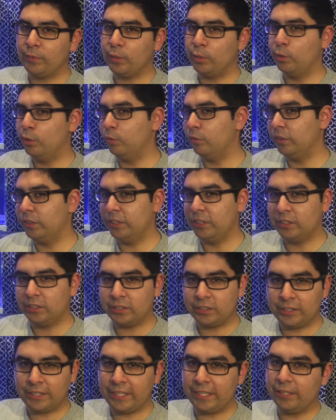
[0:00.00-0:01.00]
Hopefully your
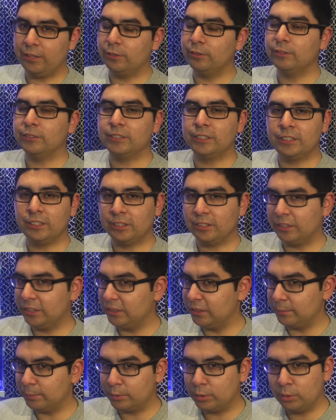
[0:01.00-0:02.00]
snails and your
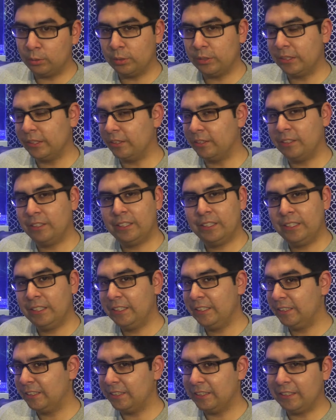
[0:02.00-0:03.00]
cleanup crew can
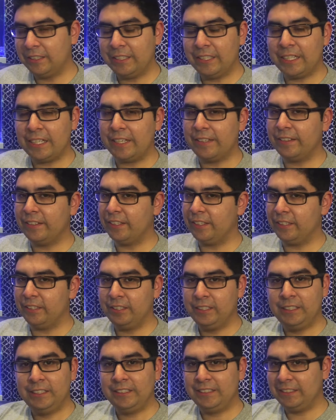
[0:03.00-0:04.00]
get on
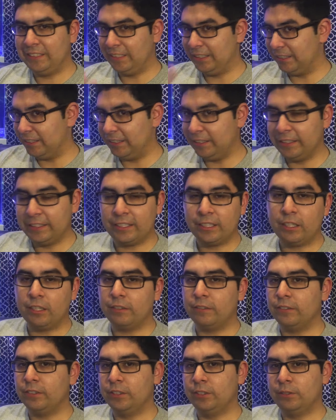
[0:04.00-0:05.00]
there and clean it
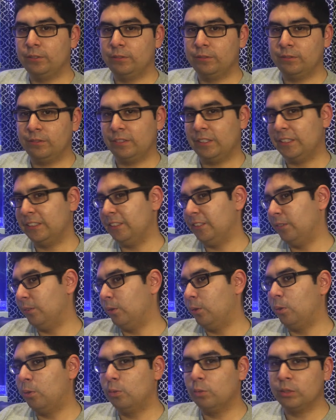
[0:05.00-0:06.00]
off for you. That's the
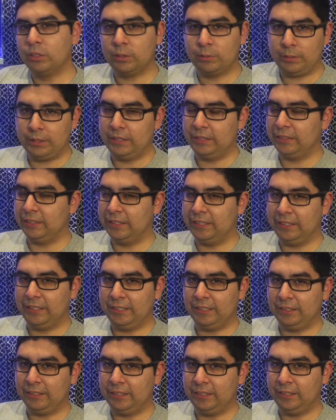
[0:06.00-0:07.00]
only way it's going to
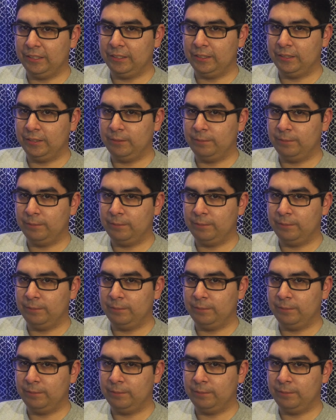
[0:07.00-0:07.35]
get clean.